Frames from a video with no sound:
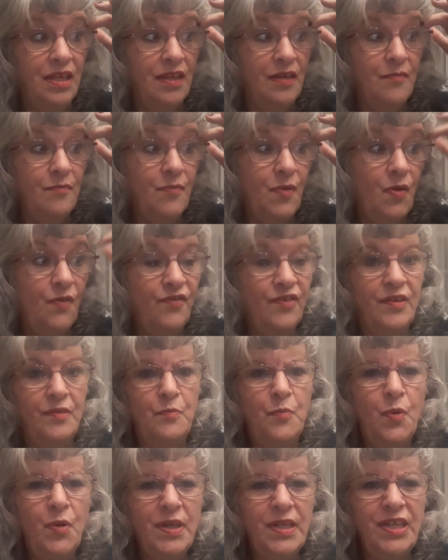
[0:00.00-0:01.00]

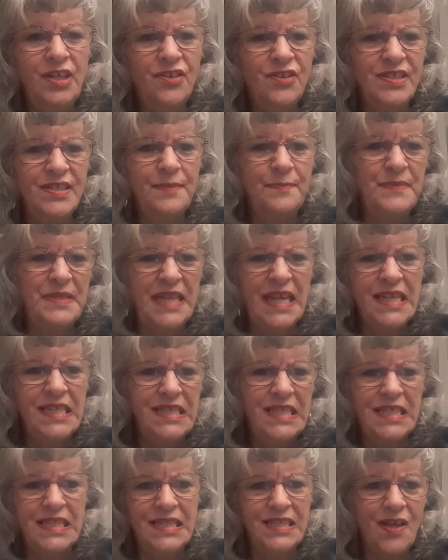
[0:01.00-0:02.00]
more near some
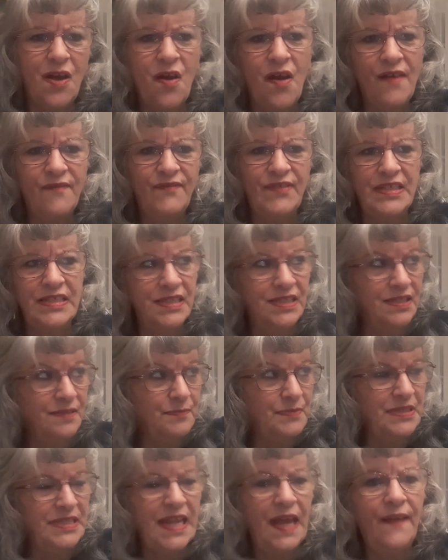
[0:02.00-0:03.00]
dentist's office,
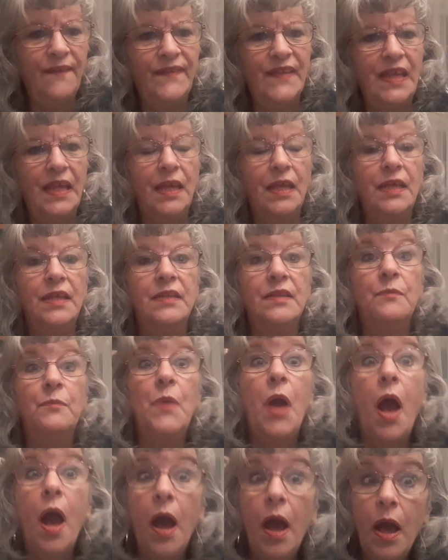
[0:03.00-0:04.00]
but down the end.
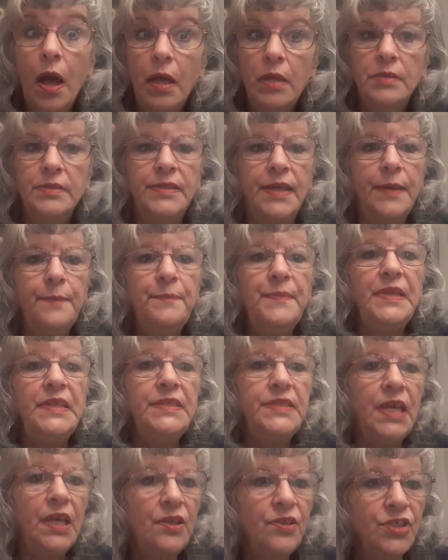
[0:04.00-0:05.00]
Let me
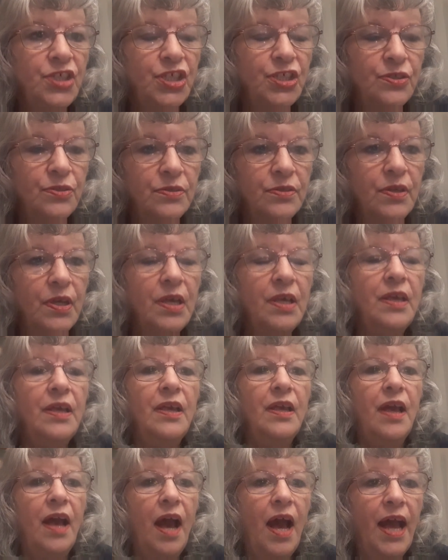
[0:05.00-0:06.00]
tell you,
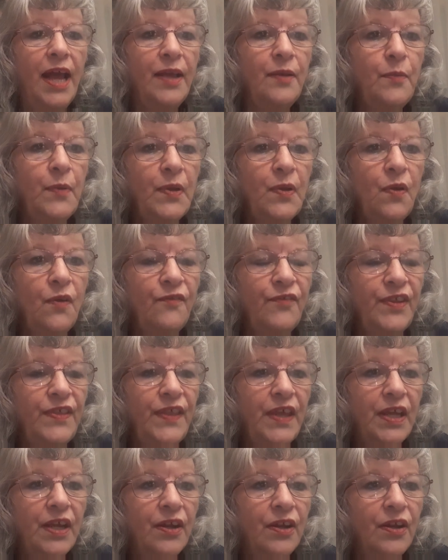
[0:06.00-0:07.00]
I went over
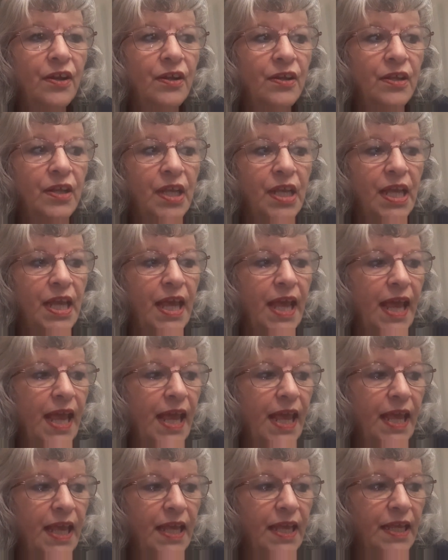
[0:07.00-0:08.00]
there,
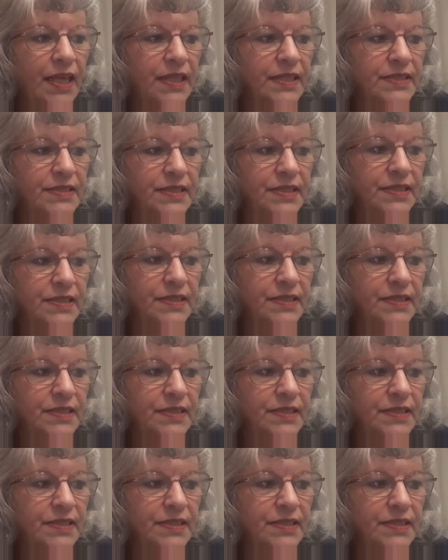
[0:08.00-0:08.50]
and